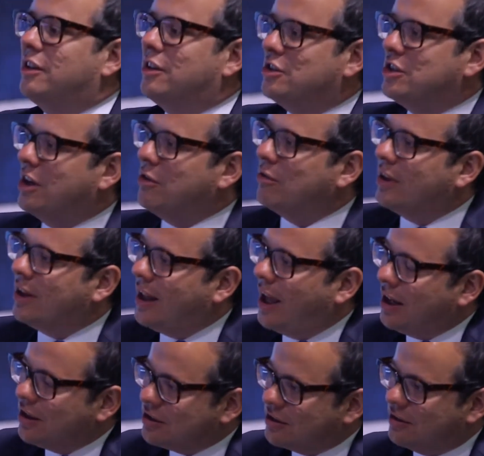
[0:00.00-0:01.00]
like a general
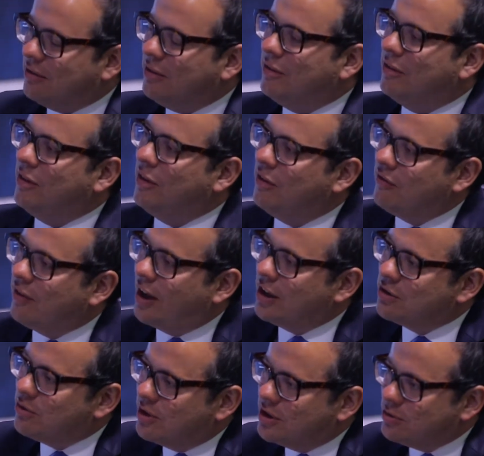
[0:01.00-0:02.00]
election
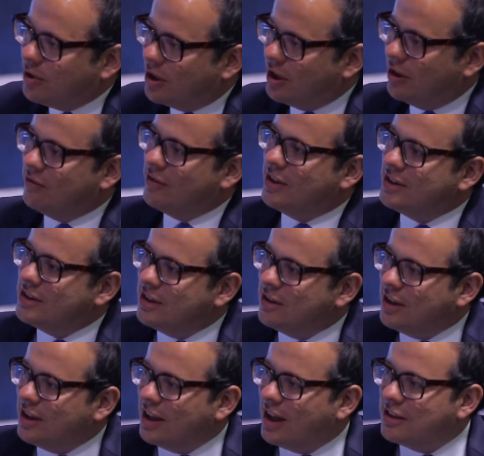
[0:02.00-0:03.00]
factor into any of this? Do
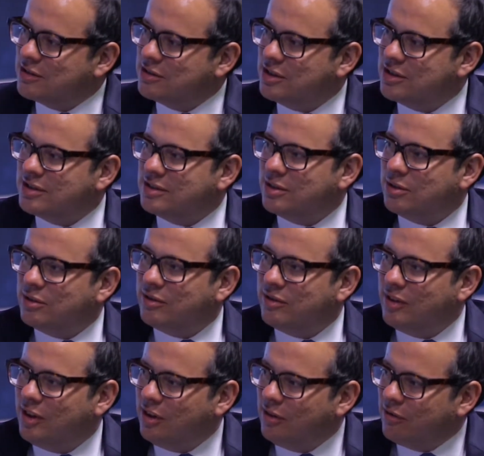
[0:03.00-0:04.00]
you think that's just sort of
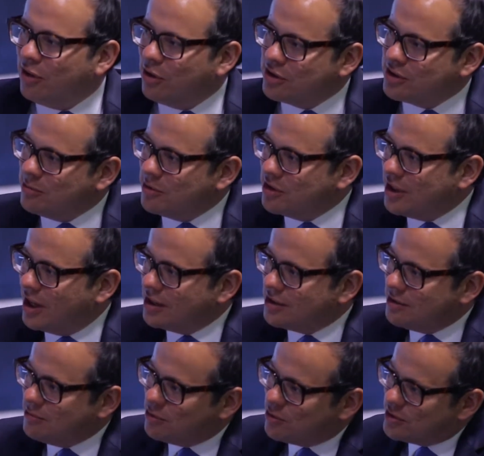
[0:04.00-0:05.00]
flotsam and jetsam,